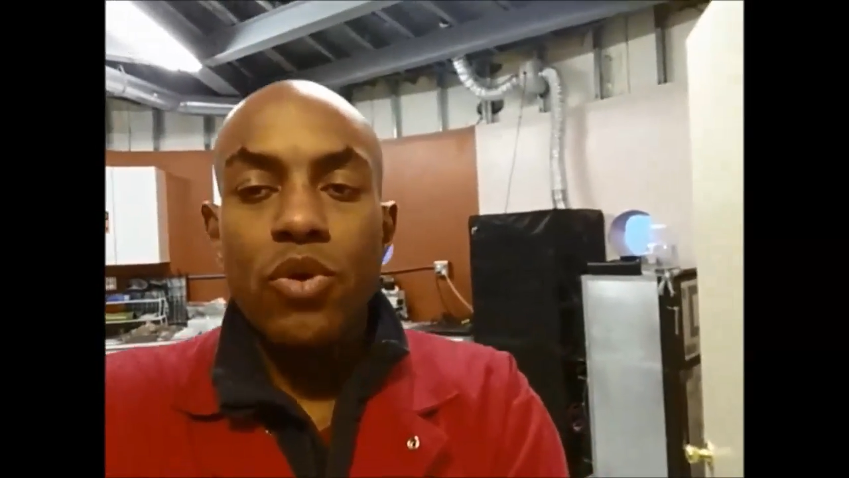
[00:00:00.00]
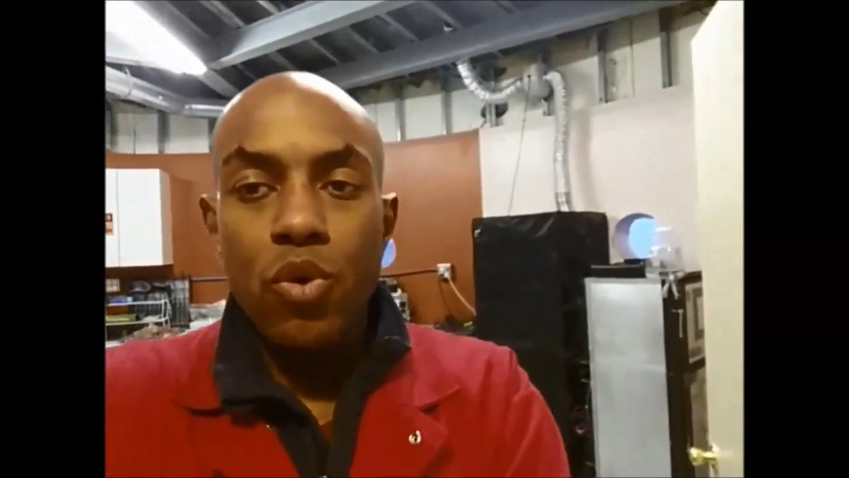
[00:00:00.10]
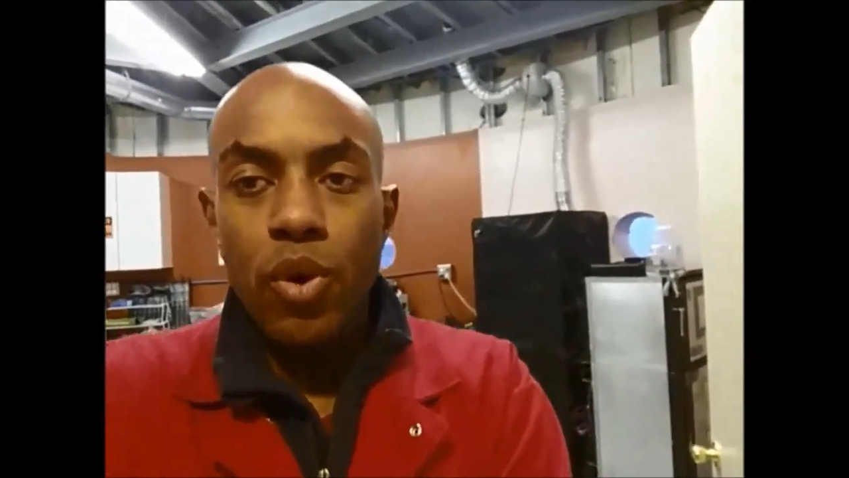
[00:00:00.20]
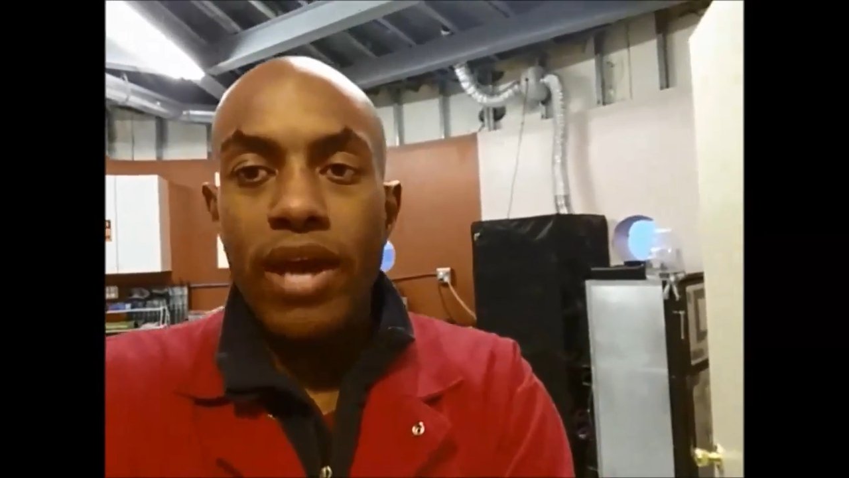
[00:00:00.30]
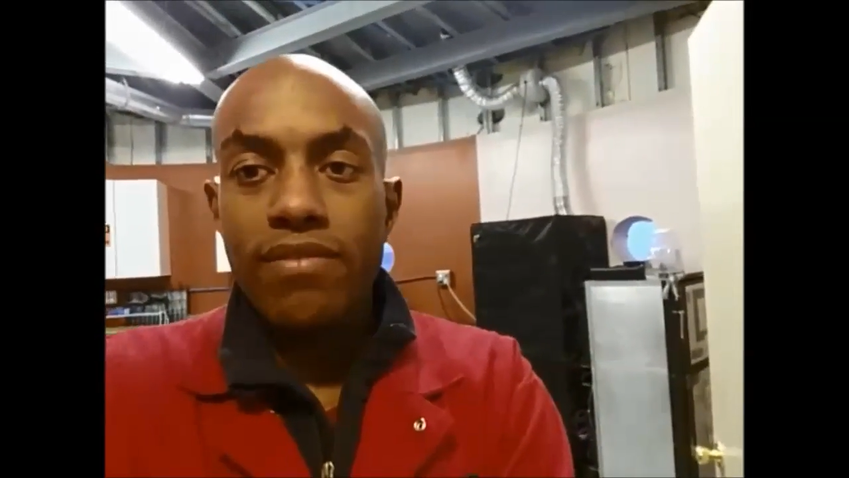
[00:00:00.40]

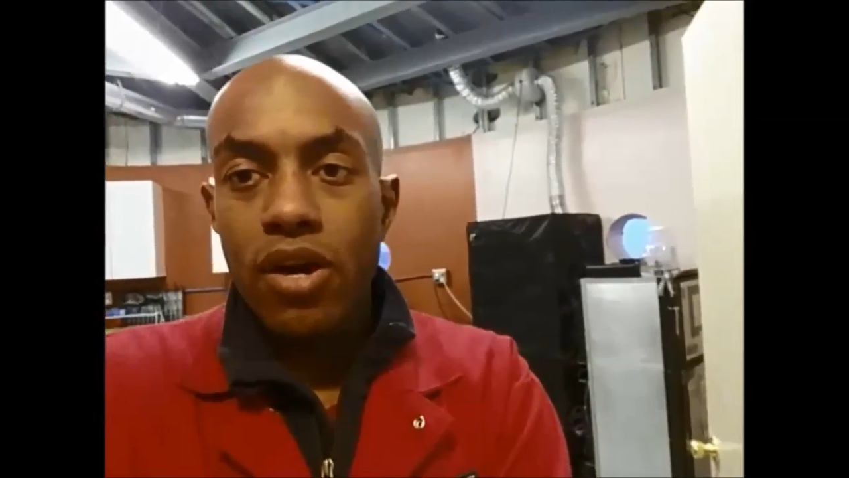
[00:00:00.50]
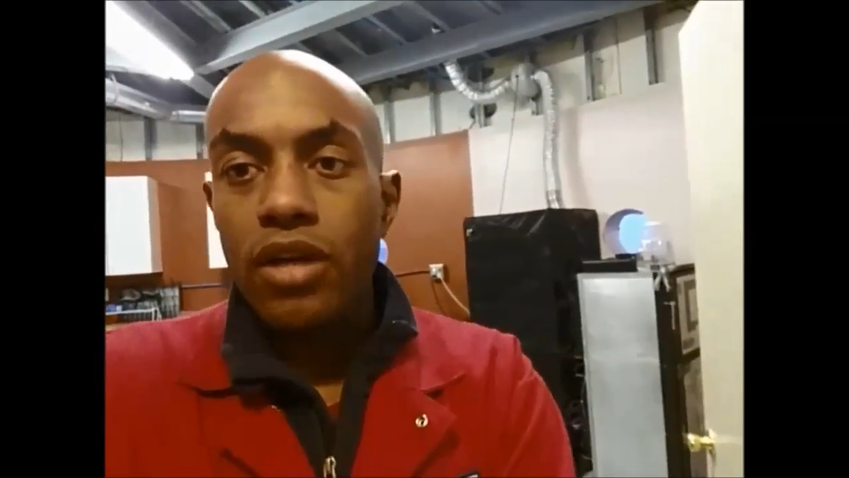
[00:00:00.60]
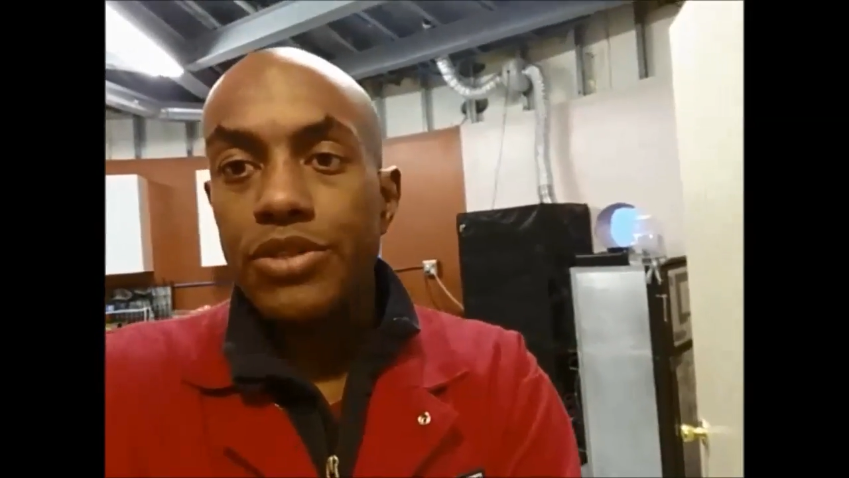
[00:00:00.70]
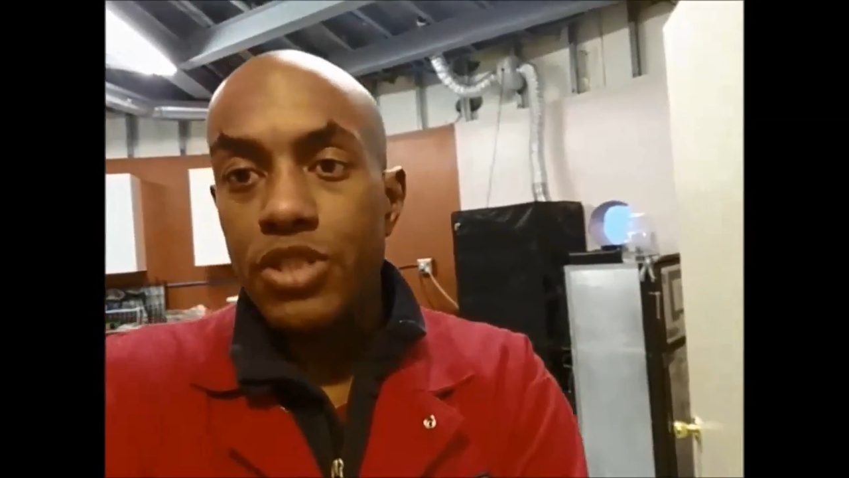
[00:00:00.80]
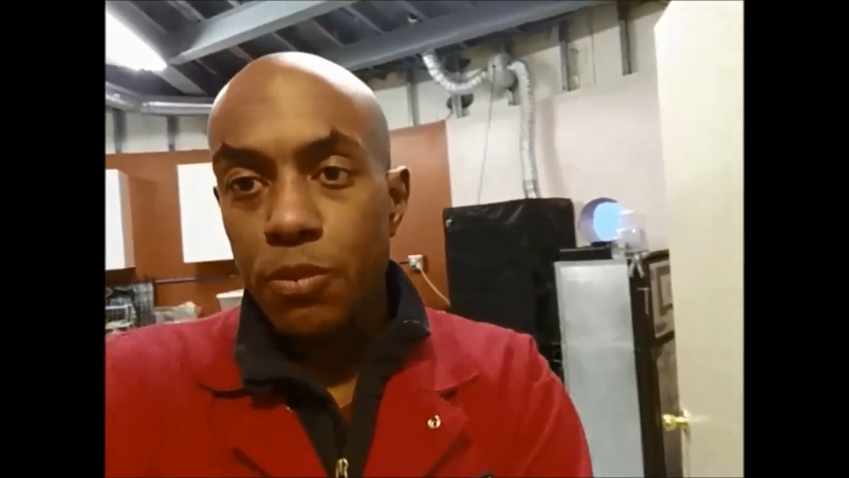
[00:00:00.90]
who have
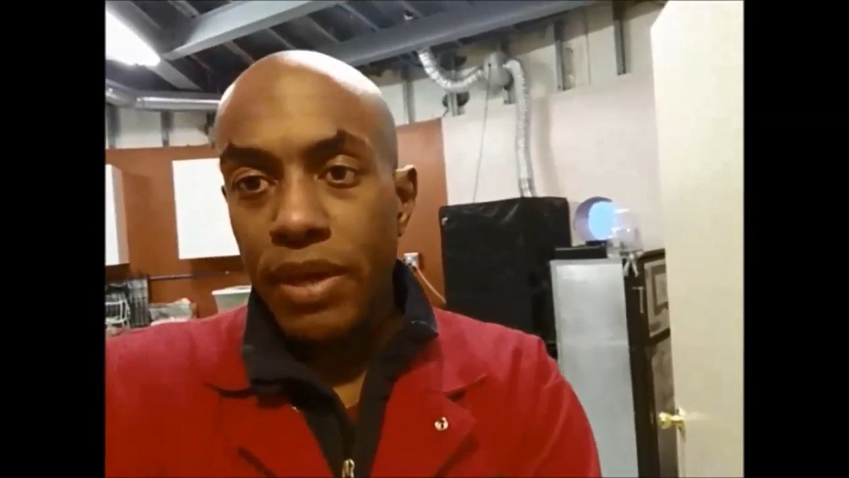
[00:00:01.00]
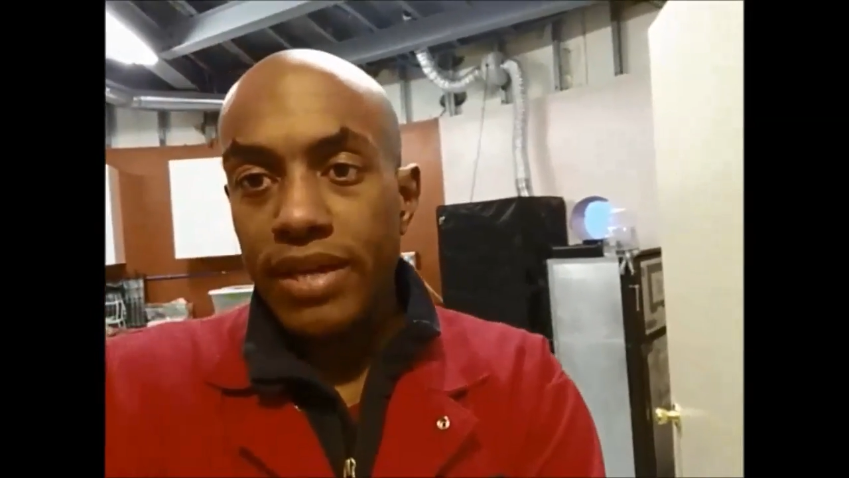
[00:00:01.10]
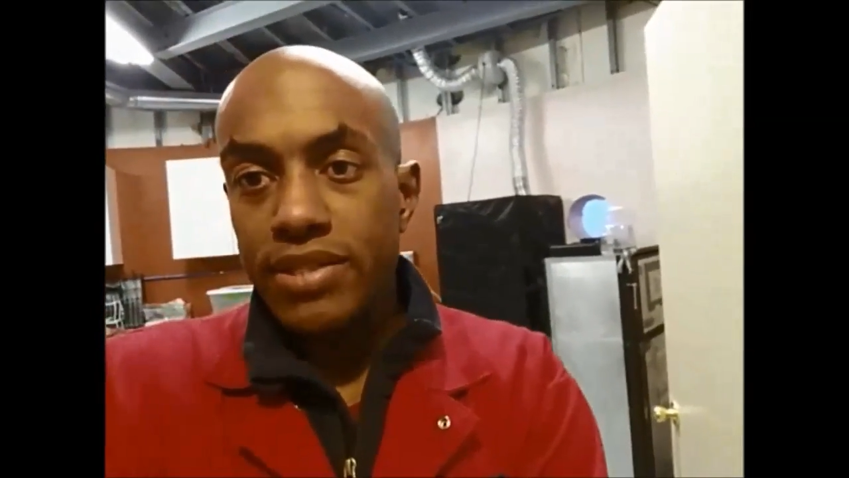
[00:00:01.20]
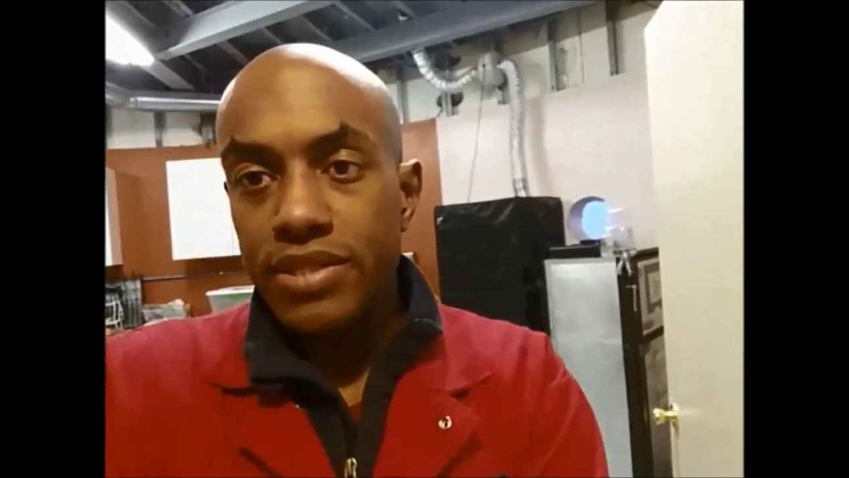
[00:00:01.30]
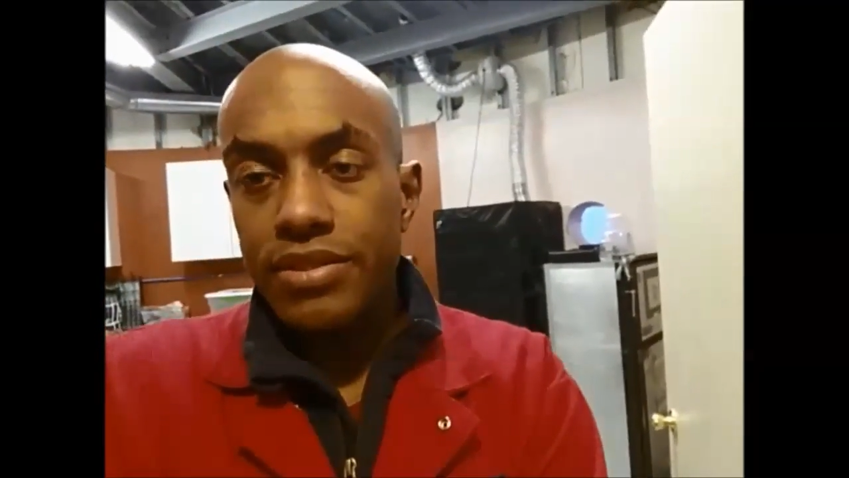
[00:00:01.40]
gone to
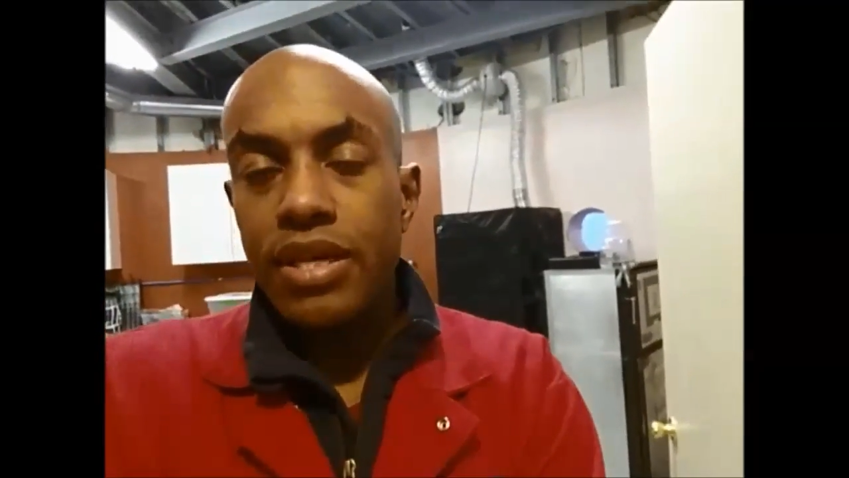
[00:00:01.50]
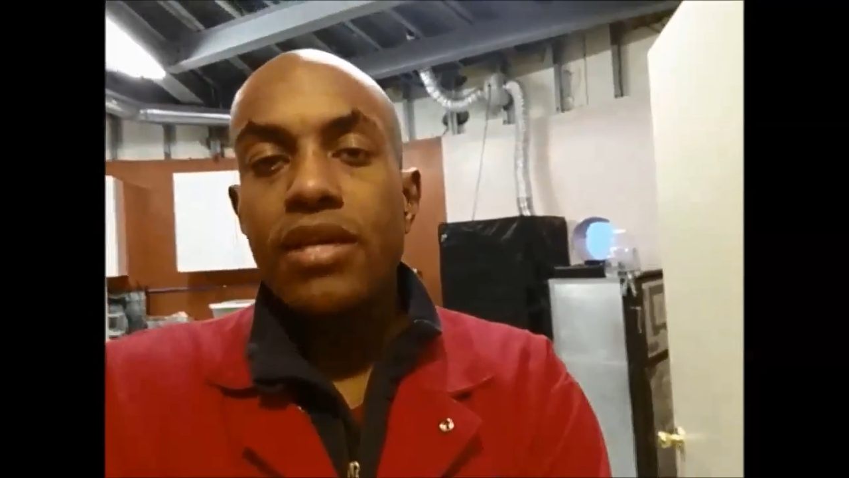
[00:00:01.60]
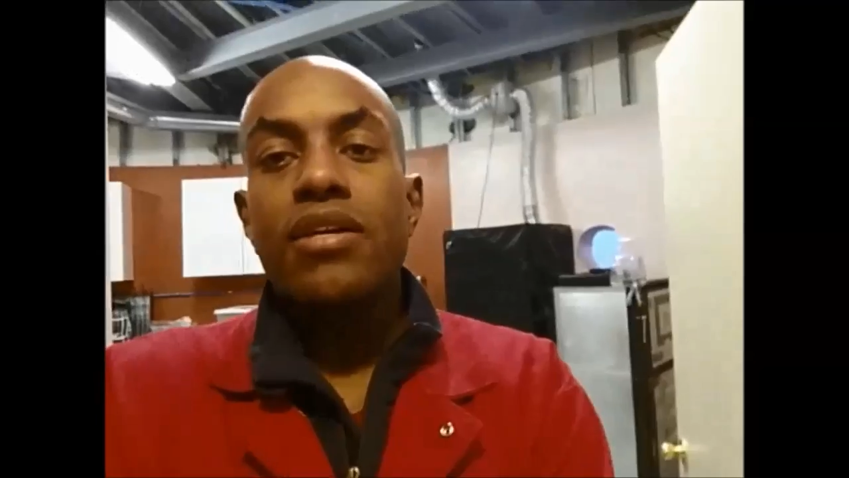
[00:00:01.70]
space